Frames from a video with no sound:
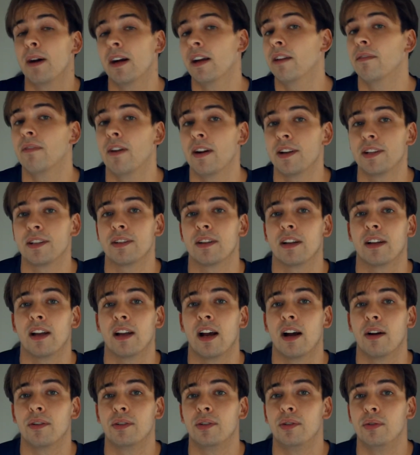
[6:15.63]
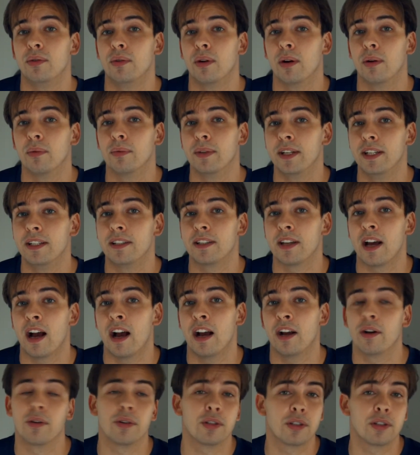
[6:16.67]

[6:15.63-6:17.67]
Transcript: my advice on how to read Thai or